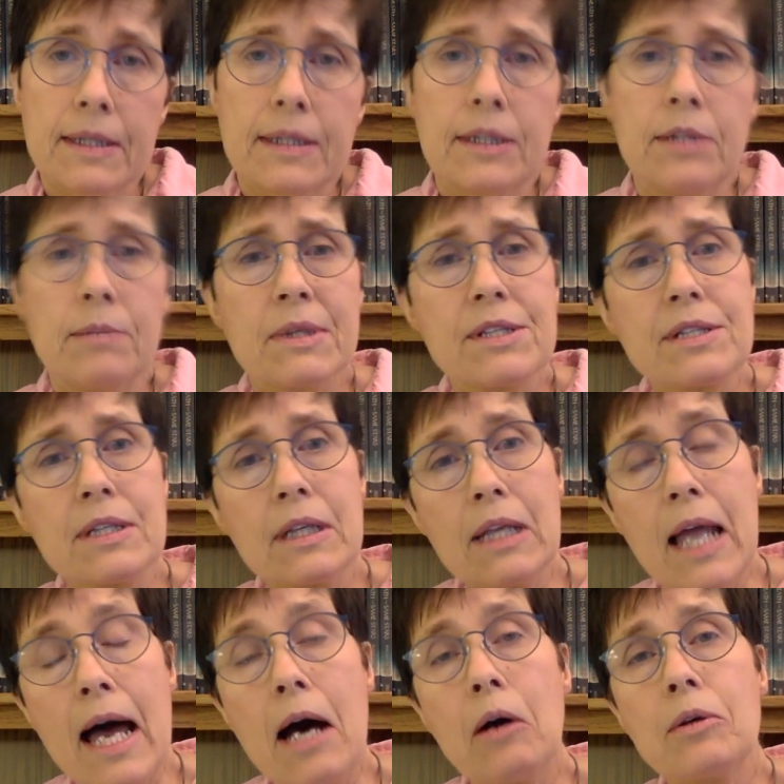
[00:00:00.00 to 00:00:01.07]
You must
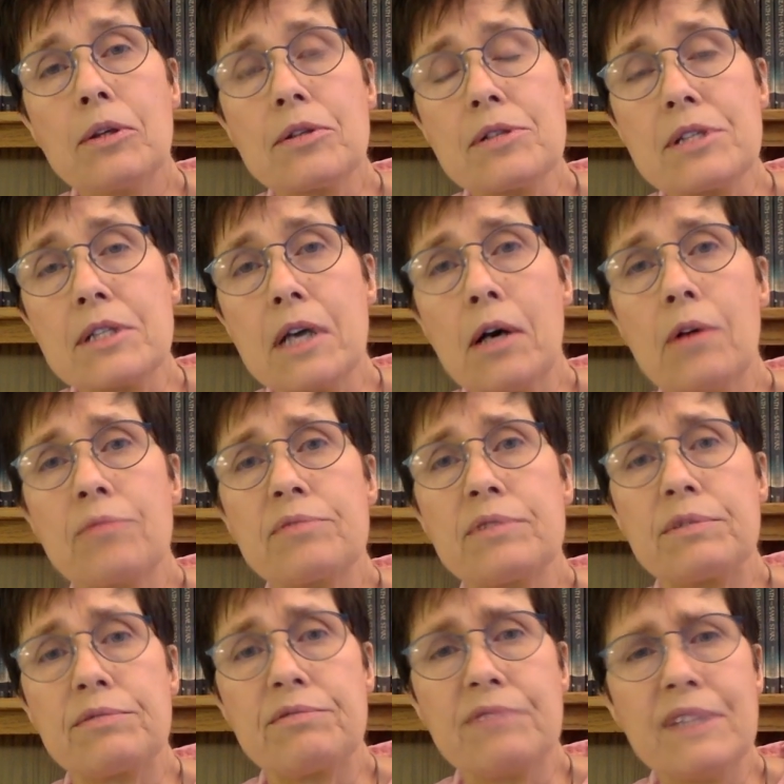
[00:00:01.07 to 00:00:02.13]
allow yourself
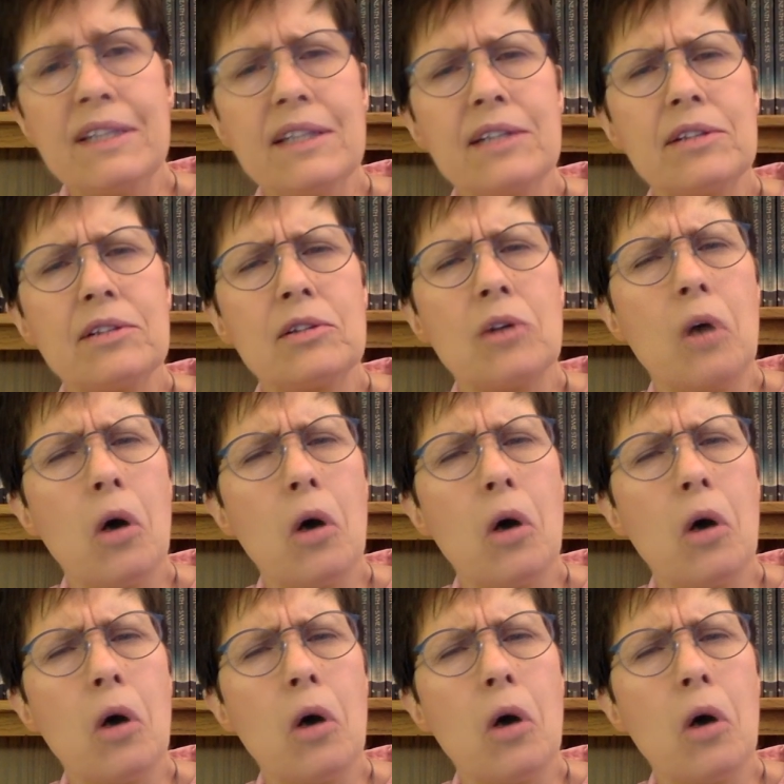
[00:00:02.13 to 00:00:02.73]
to feel